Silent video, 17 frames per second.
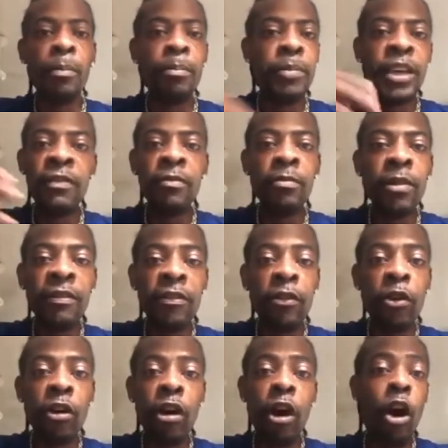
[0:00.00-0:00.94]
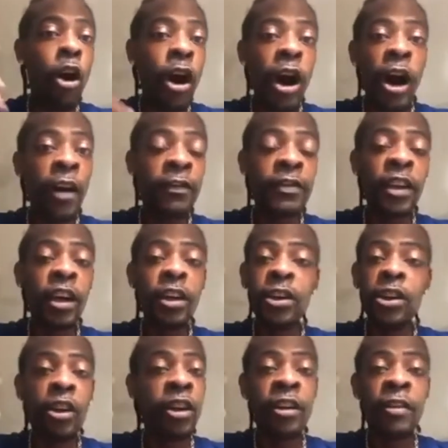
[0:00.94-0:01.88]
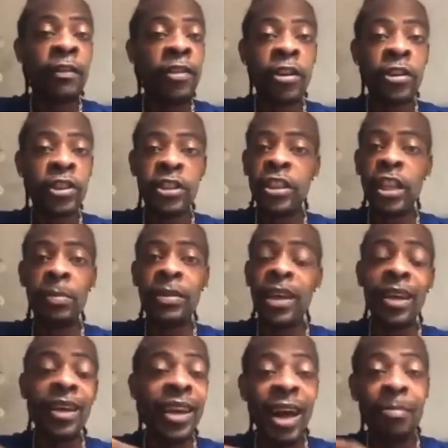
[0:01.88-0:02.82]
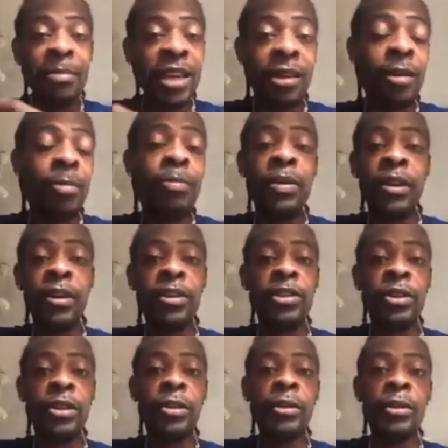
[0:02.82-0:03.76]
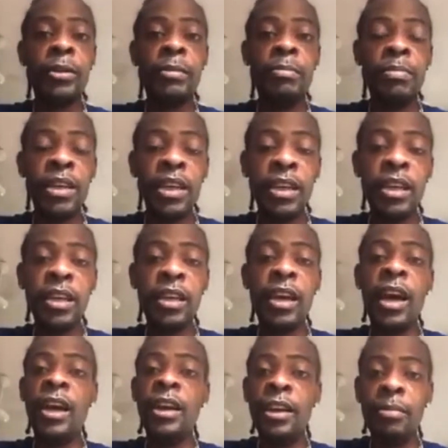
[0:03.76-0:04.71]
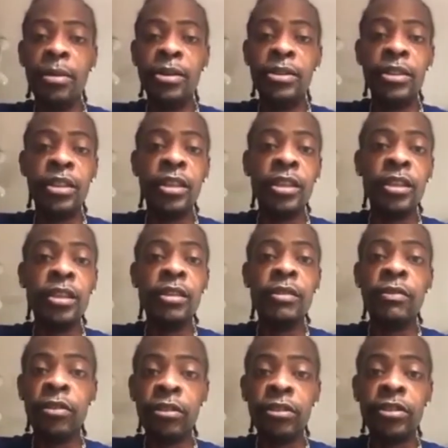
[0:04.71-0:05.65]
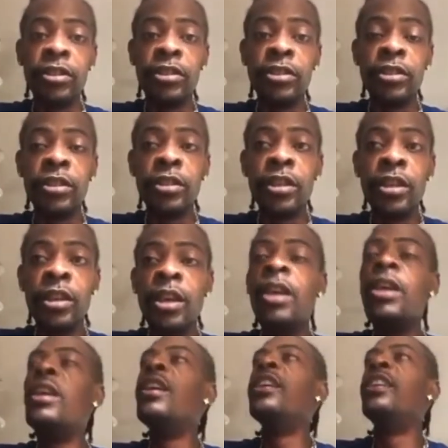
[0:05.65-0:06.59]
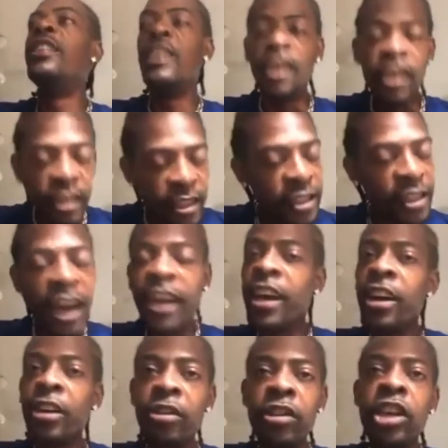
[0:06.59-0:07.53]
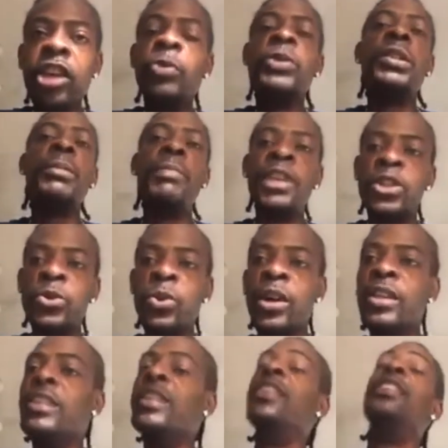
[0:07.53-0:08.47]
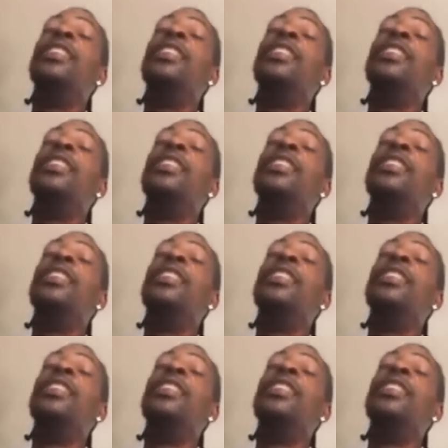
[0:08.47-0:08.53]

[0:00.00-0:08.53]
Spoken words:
even before or after, none of the verses them cannot be compared to the Beenie and the Bunty verses. Yes, I agree it was the best one.